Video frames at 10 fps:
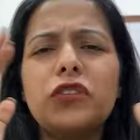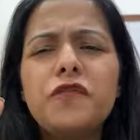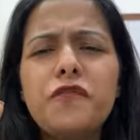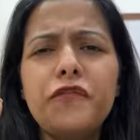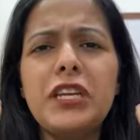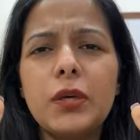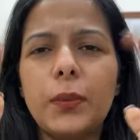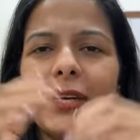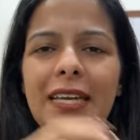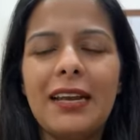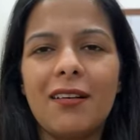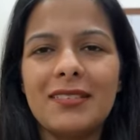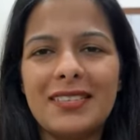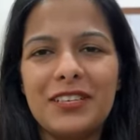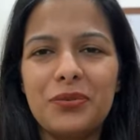which is frequently
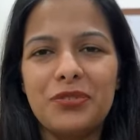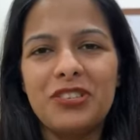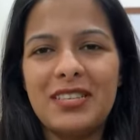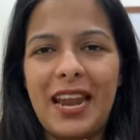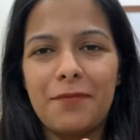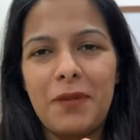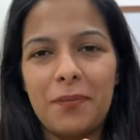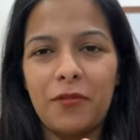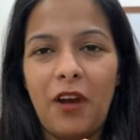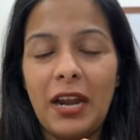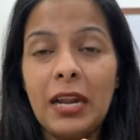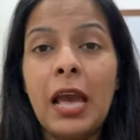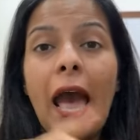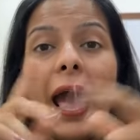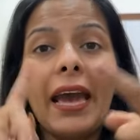asked in UGC NET Paper 1
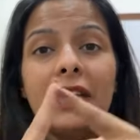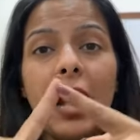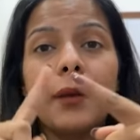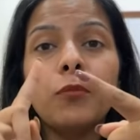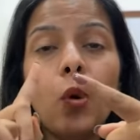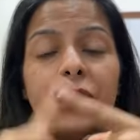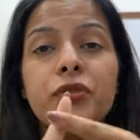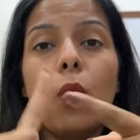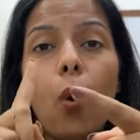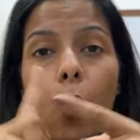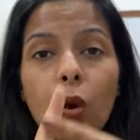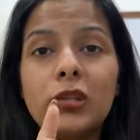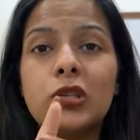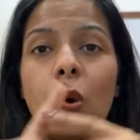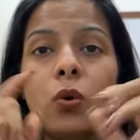and I'm going to
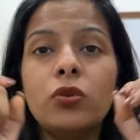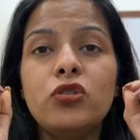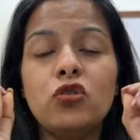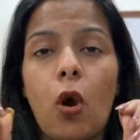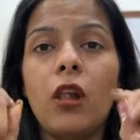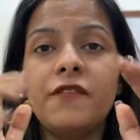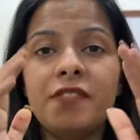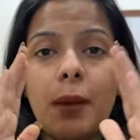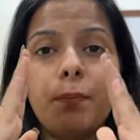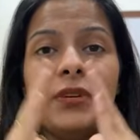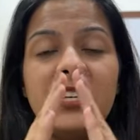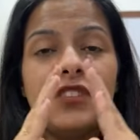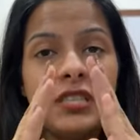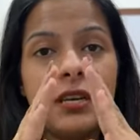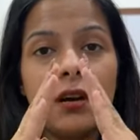also solve some
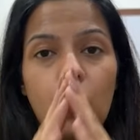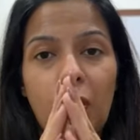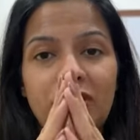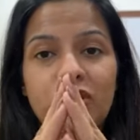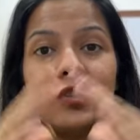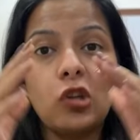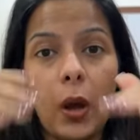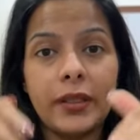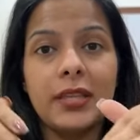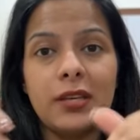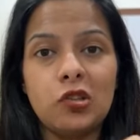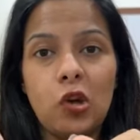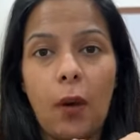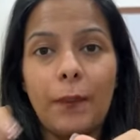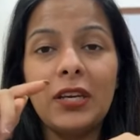previous year questions on this
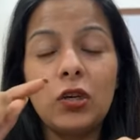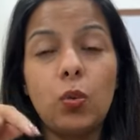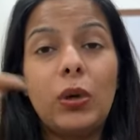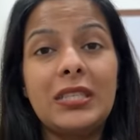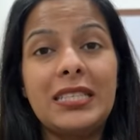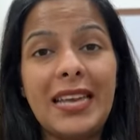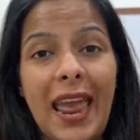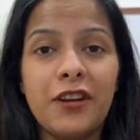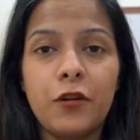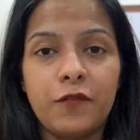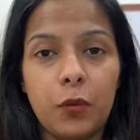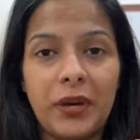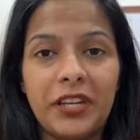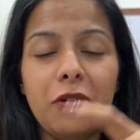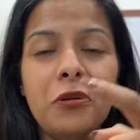topic towards the end of the
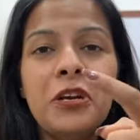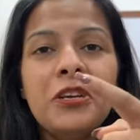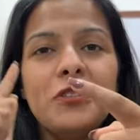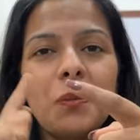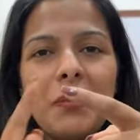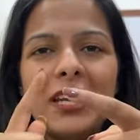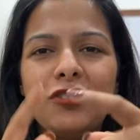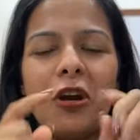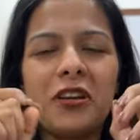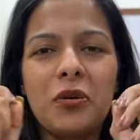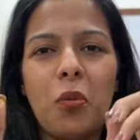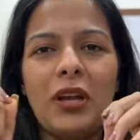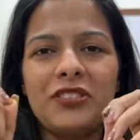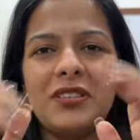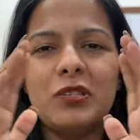video. So make sure you
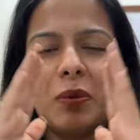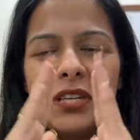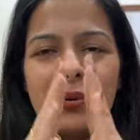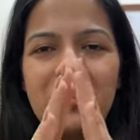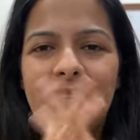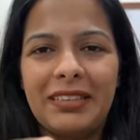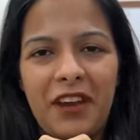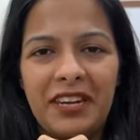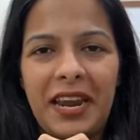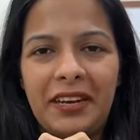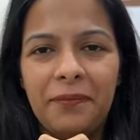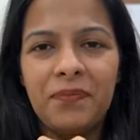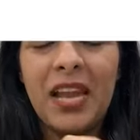watch this video till the very end.